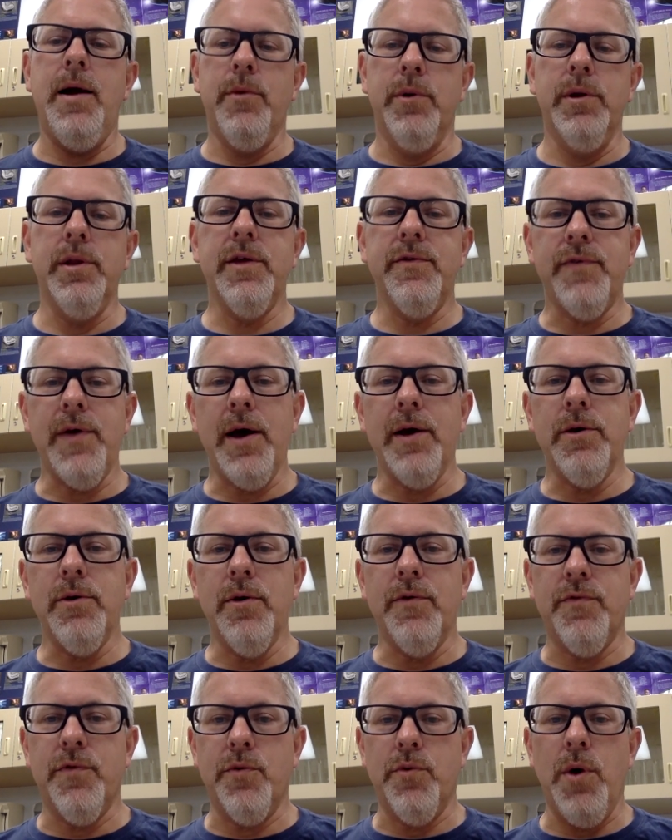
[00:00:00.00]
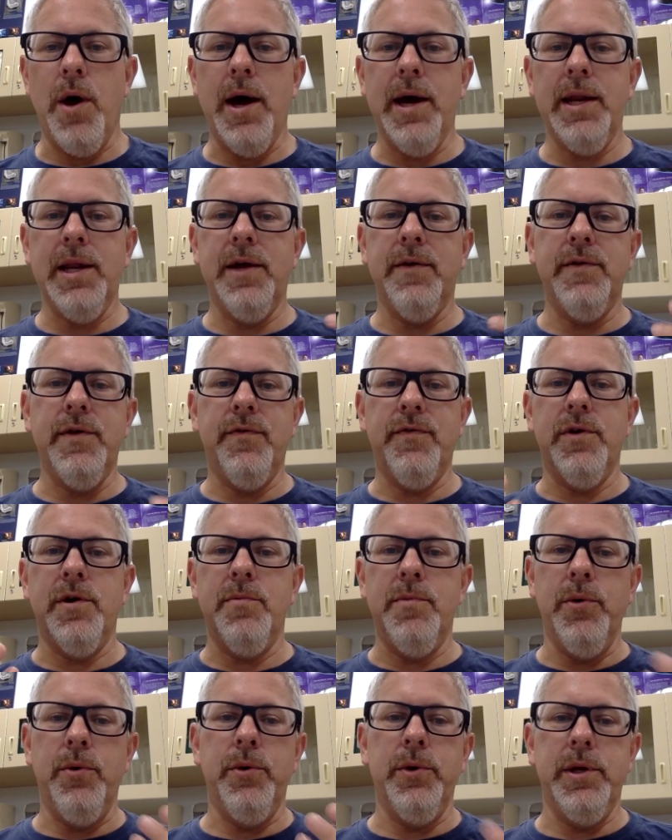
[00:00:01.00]
really value a variety of different
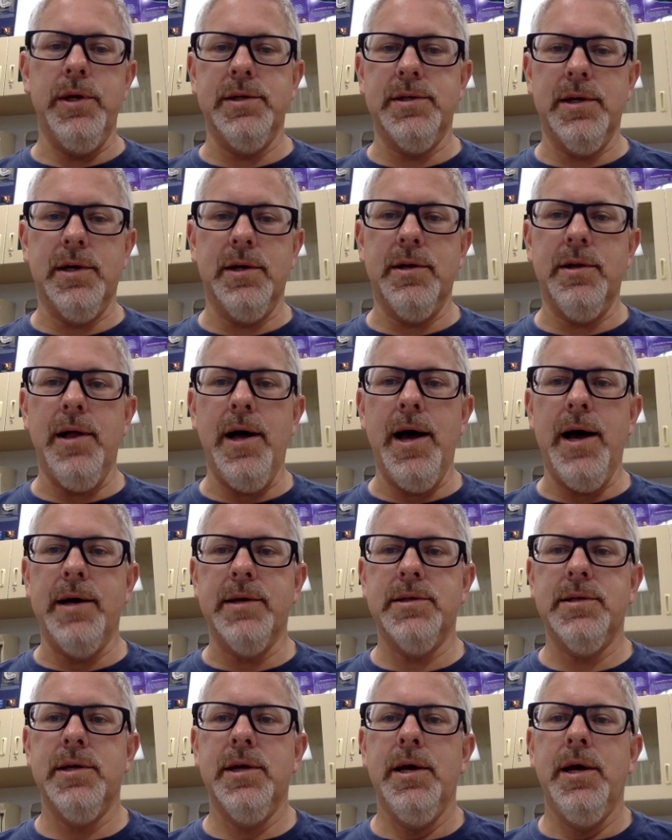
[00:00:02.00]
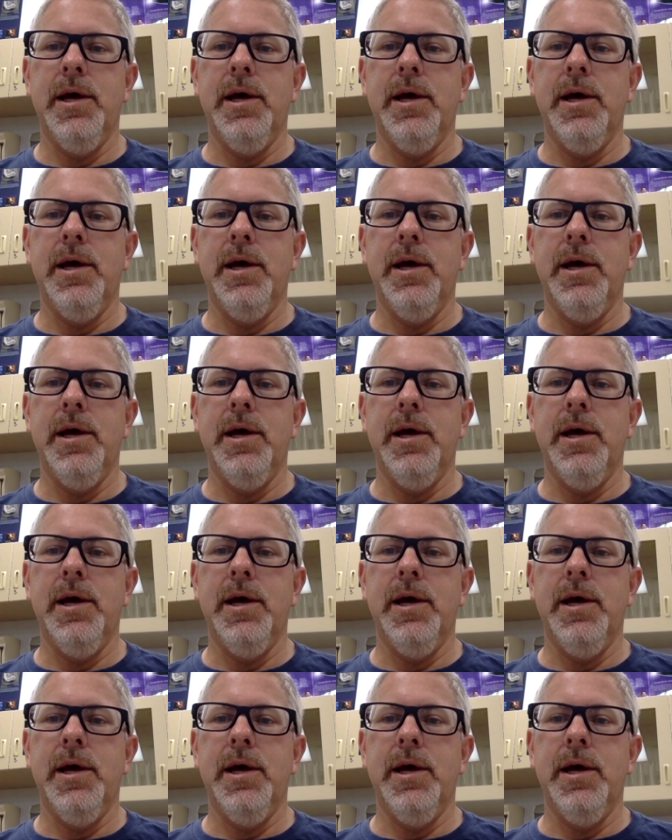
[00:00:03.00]
abilities in class.